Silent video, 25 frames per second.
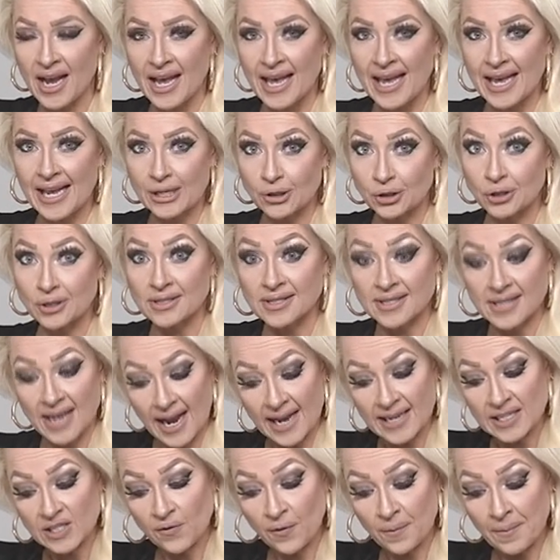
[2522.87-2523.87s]
It's just
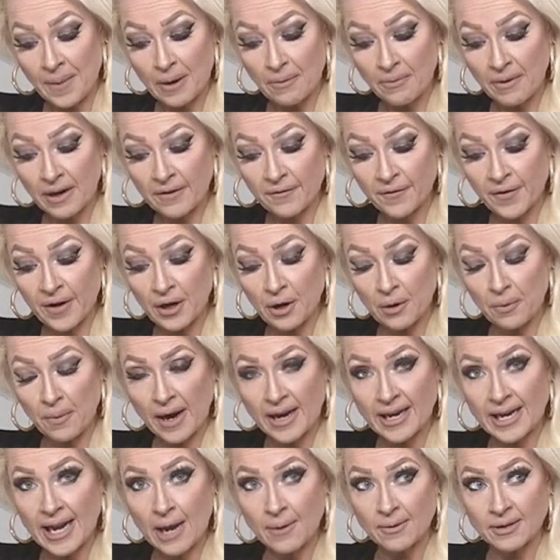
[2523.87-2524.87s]
sized for my ring finger right
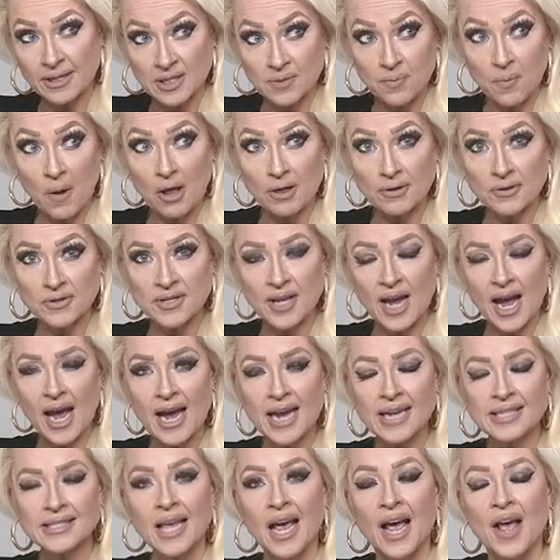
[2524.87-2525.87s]
now in a smaller
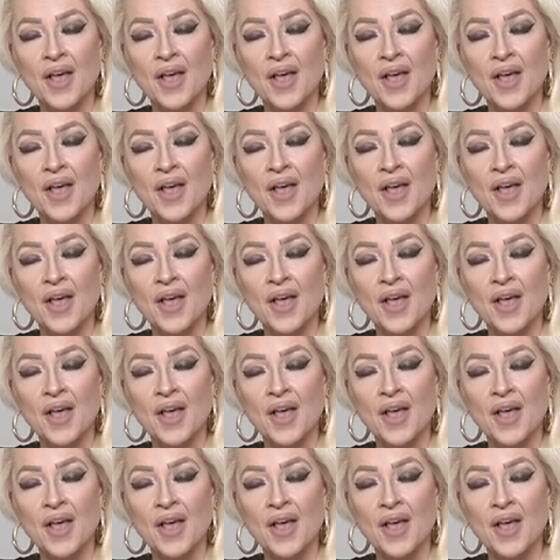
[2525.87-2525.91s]
size.